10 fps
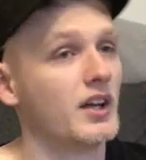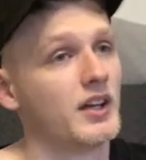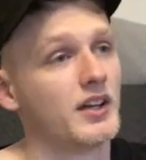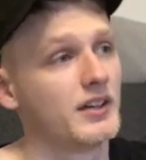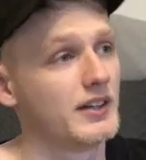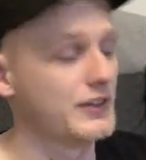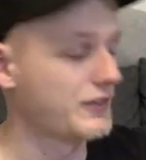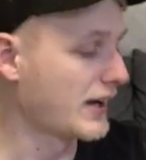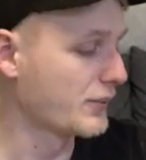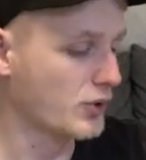it's fine.
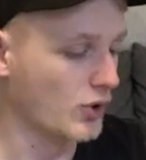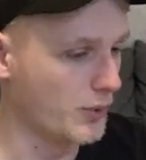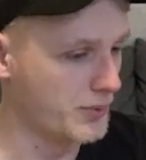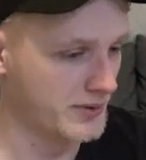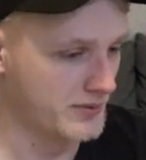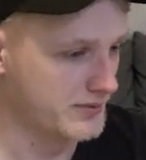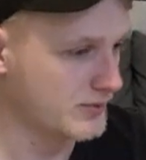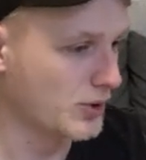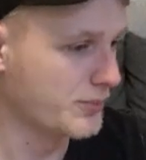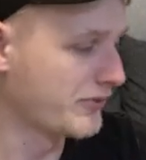We're coping. We're
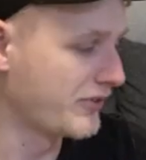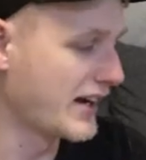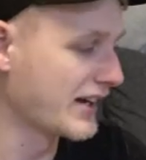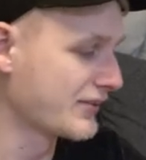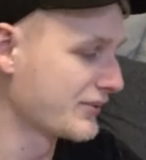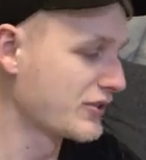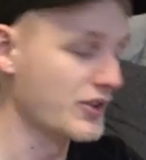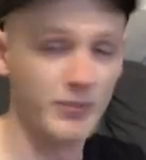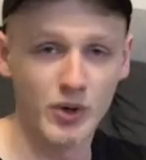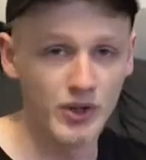coping fine. We've got the
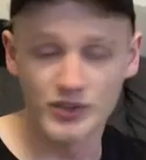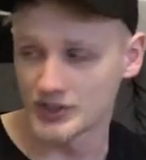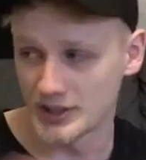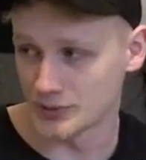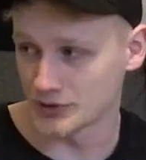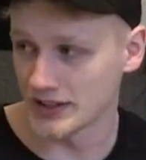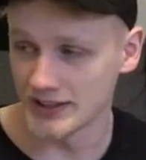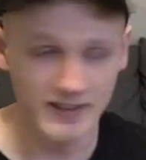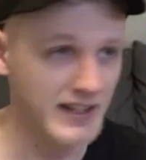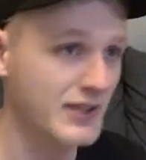boys to keep us
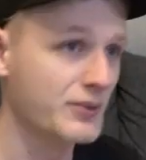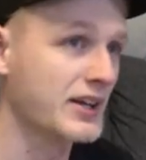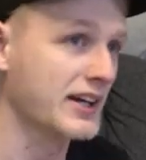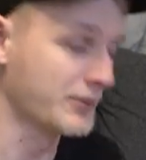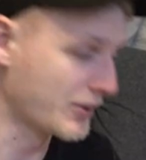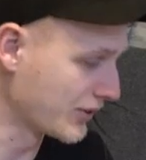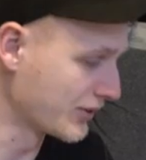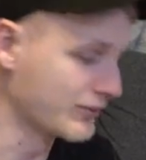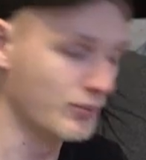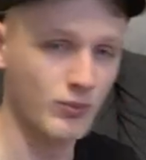entertained. We're taking them out on
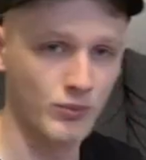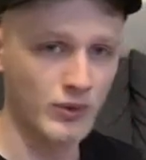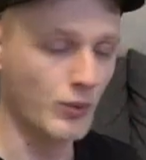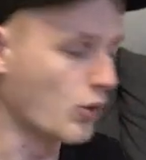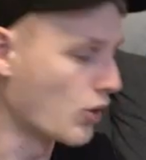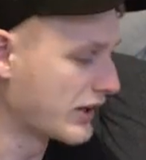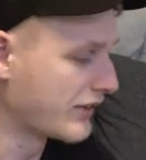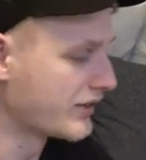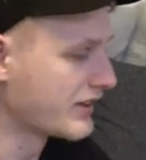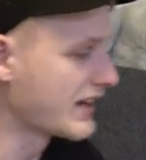a walk every
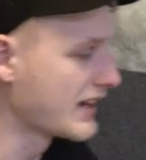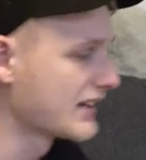day.